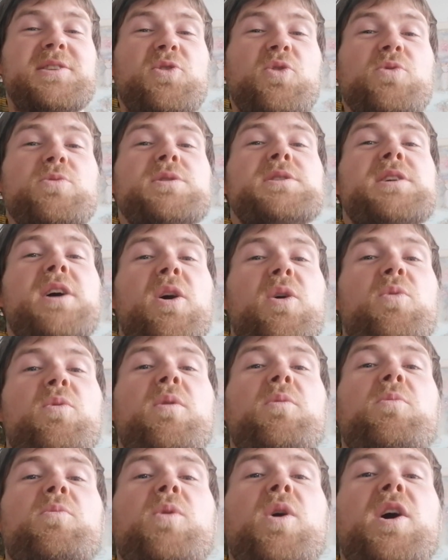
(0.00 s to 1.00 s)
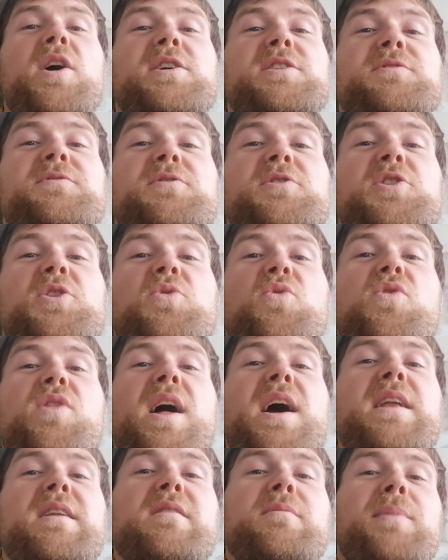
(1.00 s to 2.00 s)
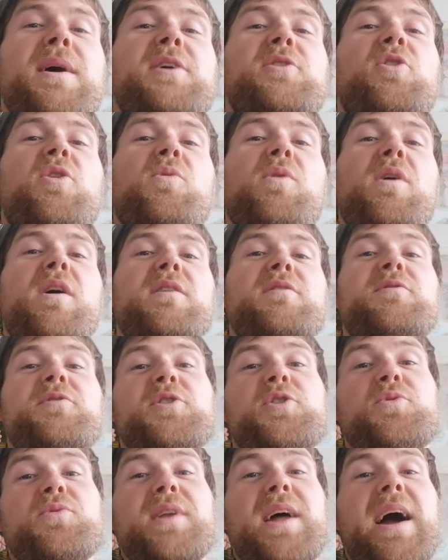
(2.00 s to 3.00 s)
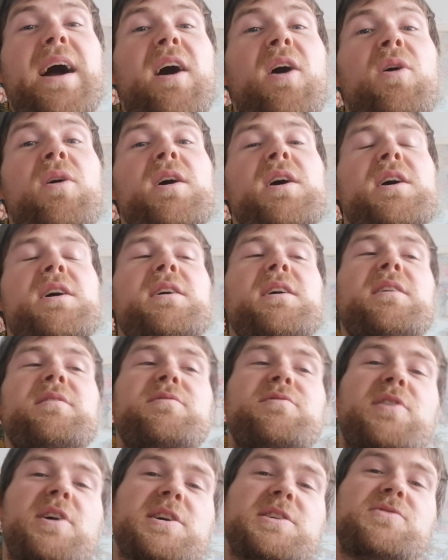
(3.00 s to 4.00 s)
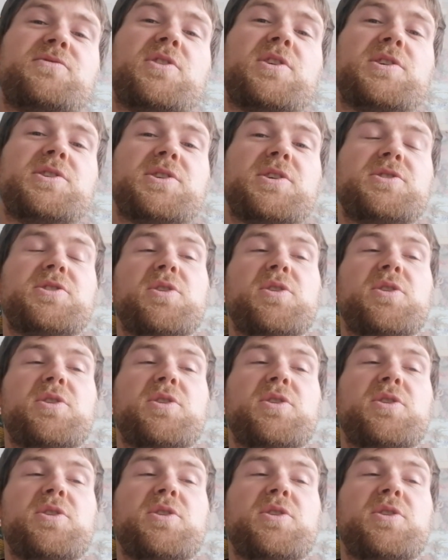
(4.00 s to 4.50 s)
and also what worked for you then may not work for you now, and vice versa.